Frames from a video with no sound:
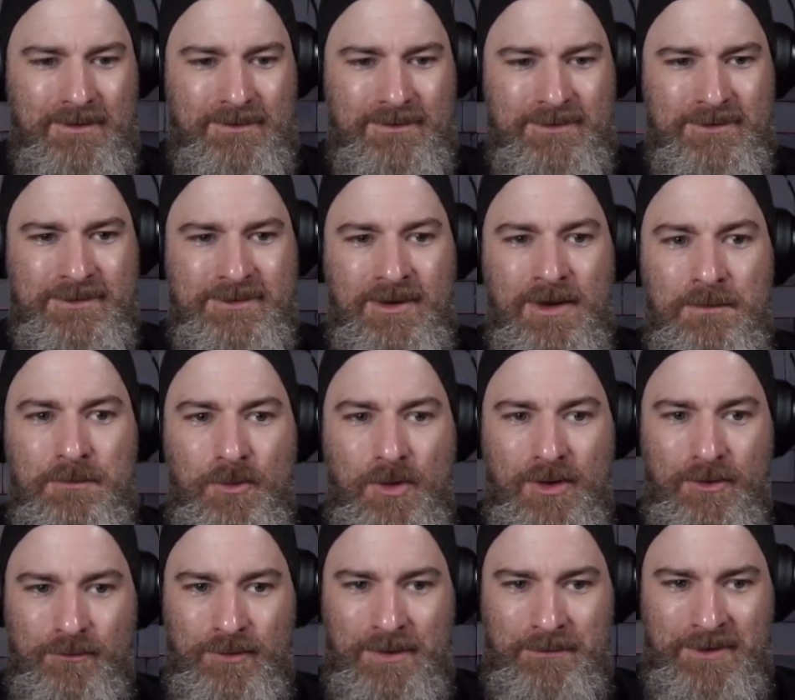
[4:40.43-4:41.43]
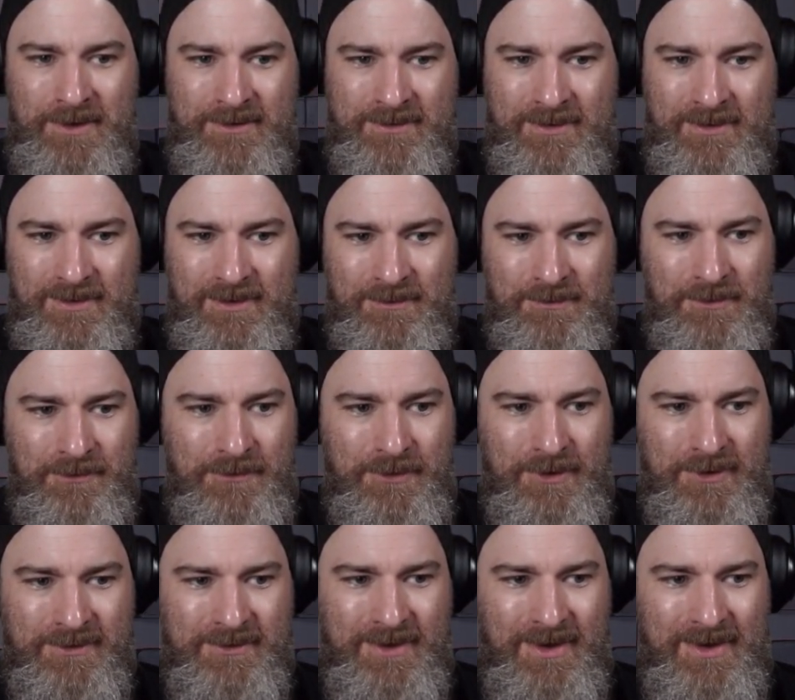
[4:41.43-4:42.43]
Somewhat reminiscent of the
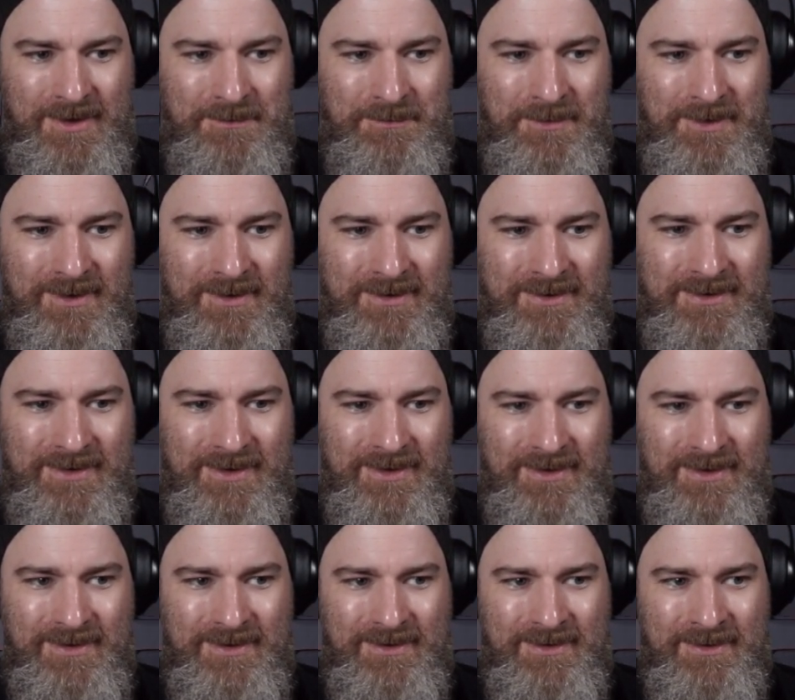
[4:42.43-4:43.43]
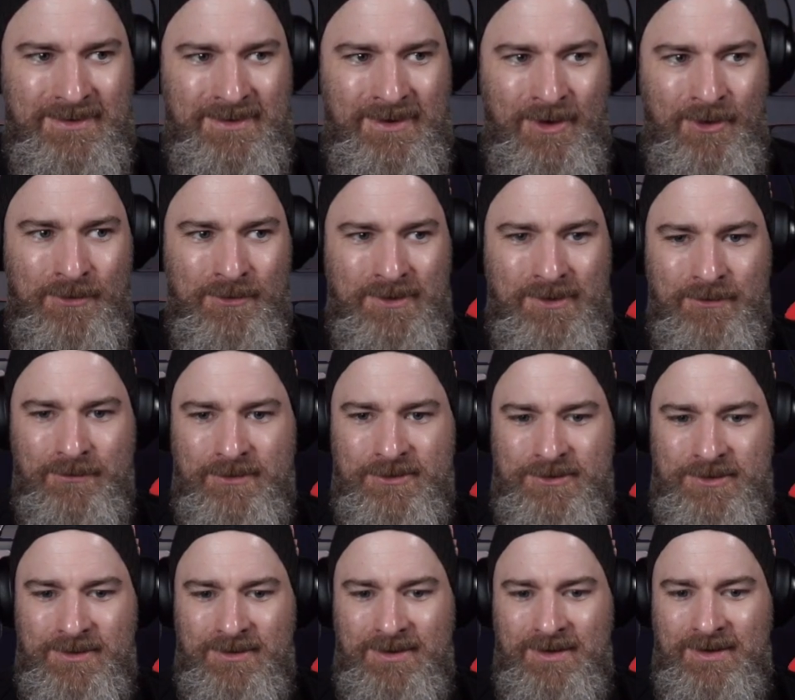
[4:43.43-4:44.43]
first game, but wholly
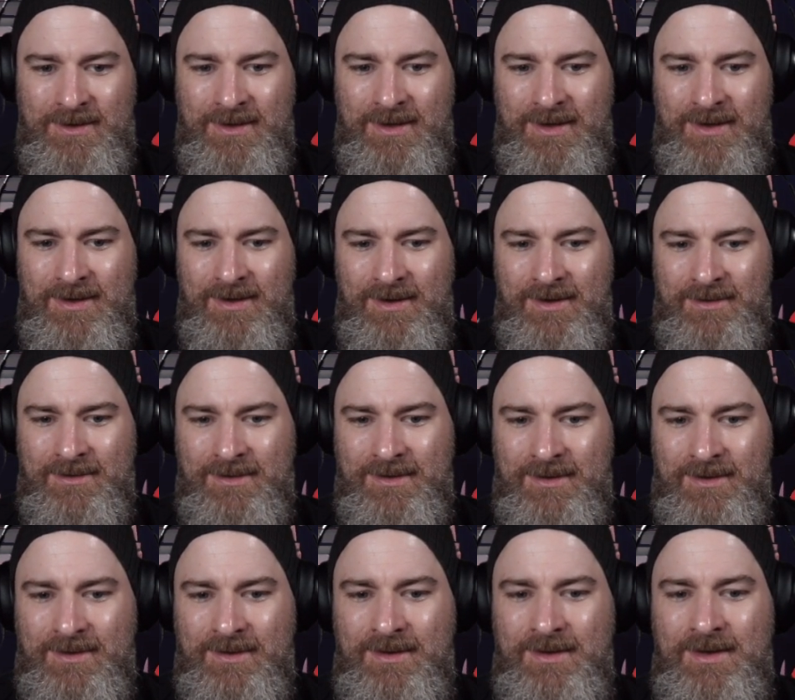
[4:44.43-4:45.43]
original again, I think.